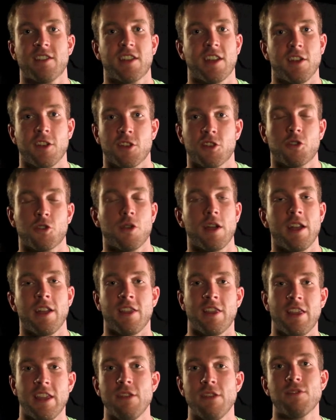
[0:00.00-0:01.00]
can destroy it
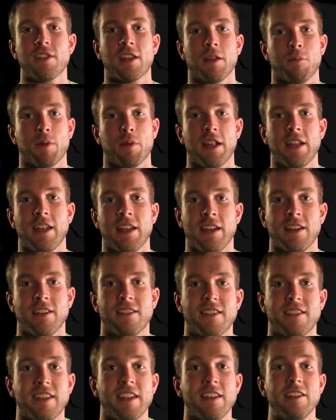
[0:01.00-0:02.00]
and thieves can break in and
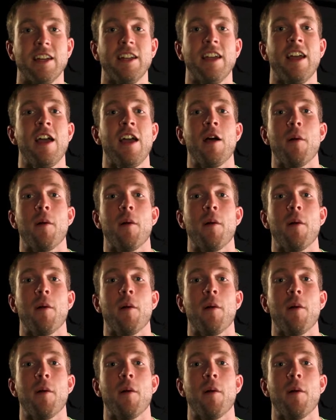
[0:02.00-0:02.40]
steal it,